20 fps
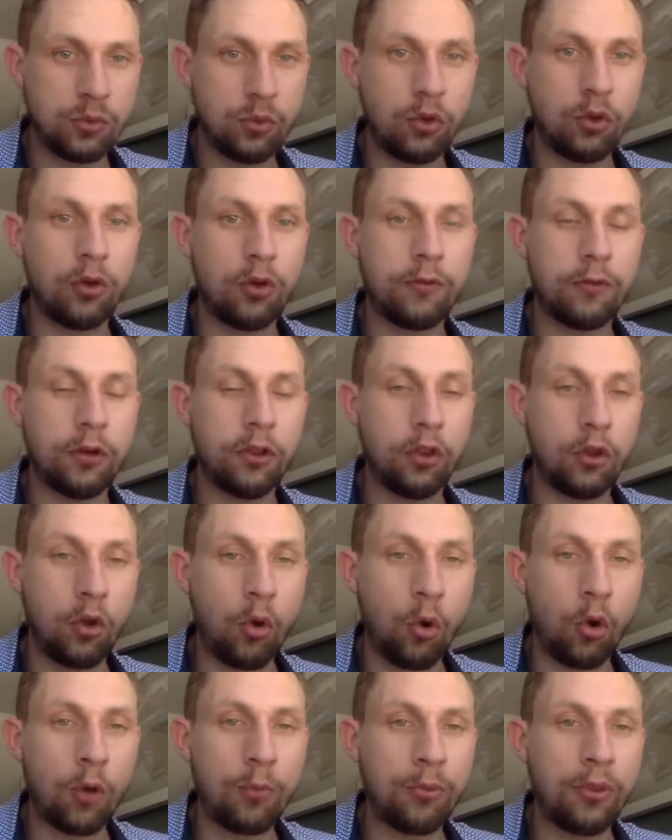We'll go over the
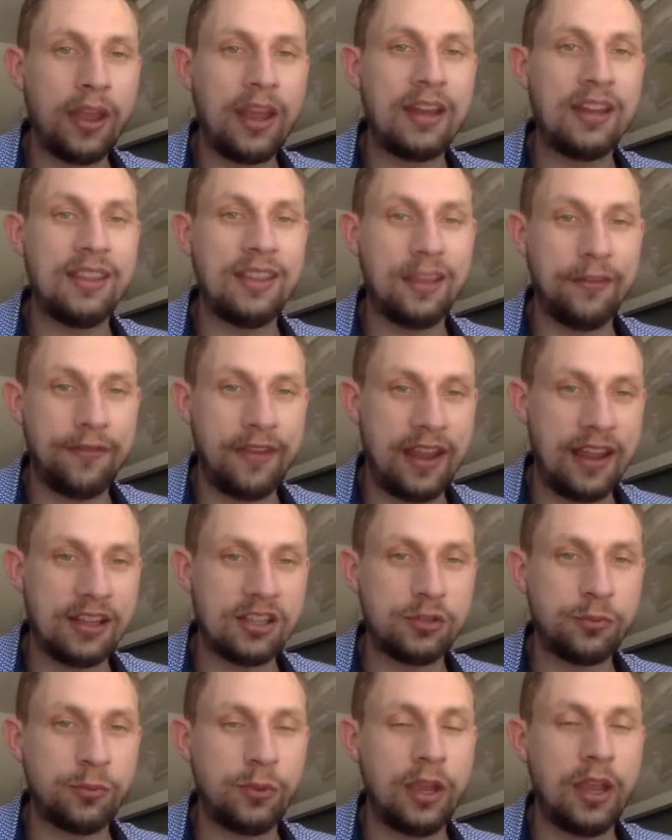core plan and the
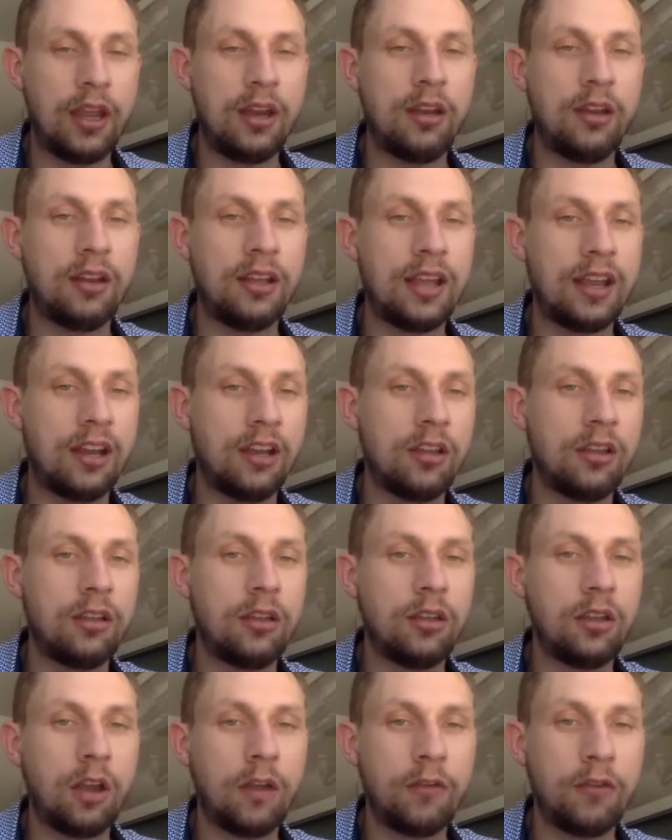advanced plan and kind of
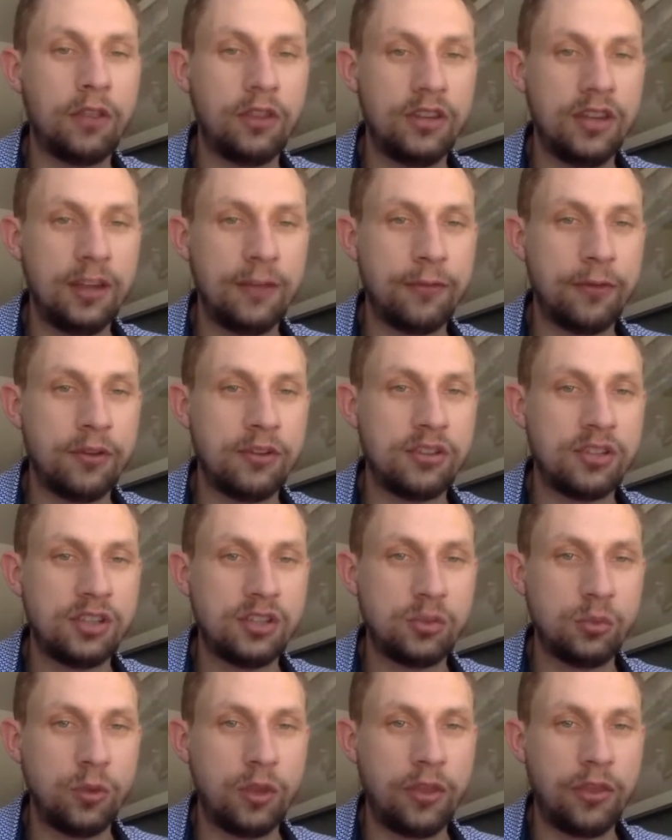cover the
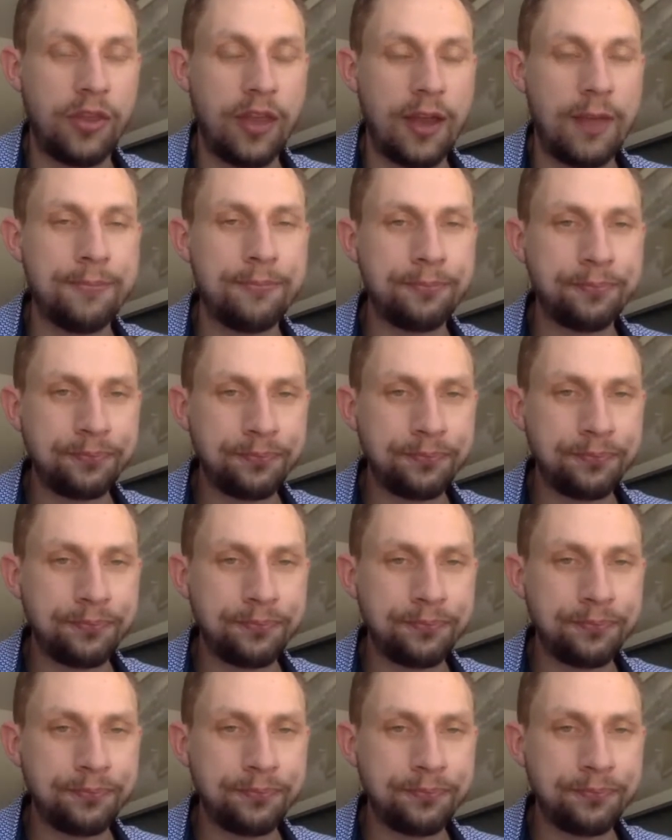differences with them.